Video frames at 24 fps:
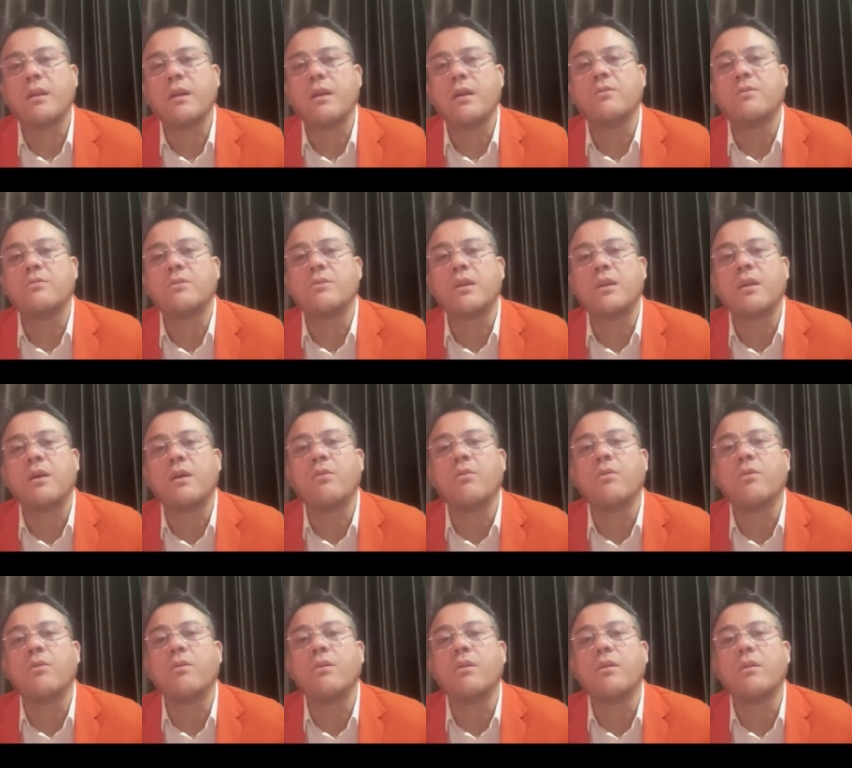like using the
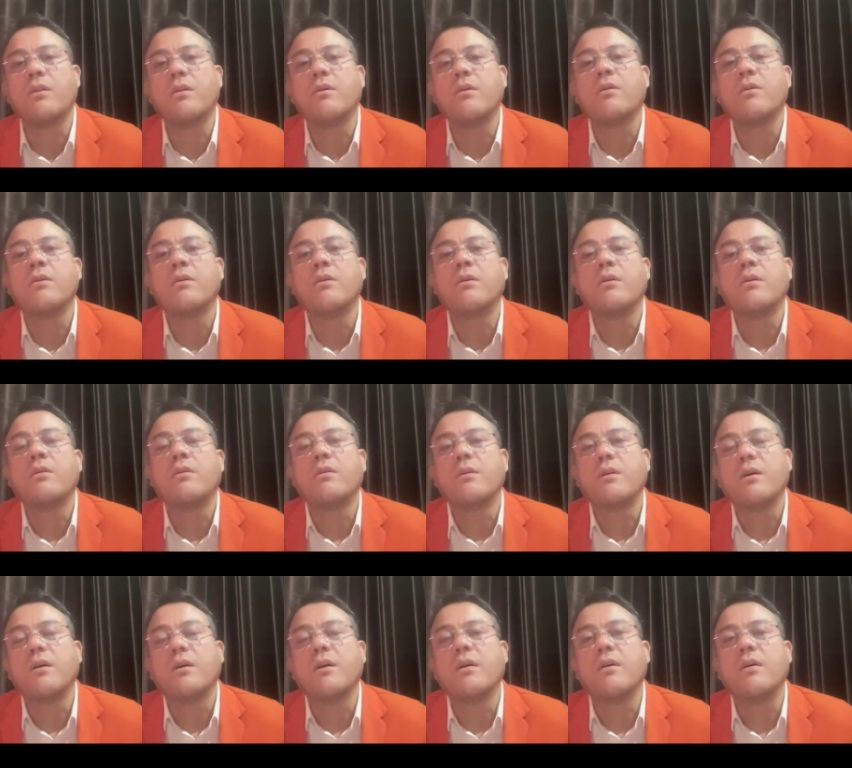old
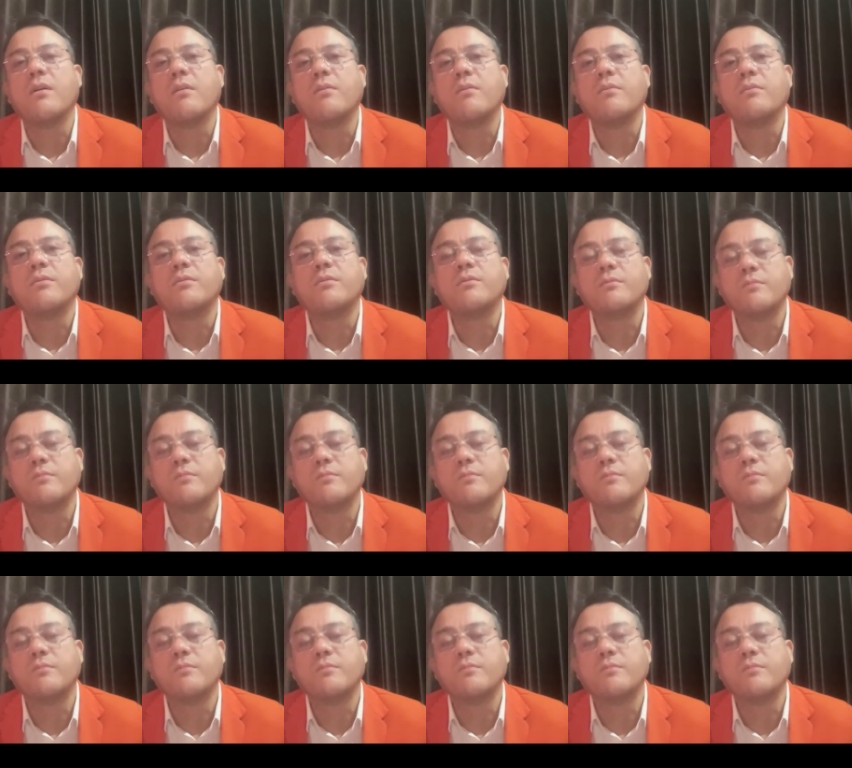uh,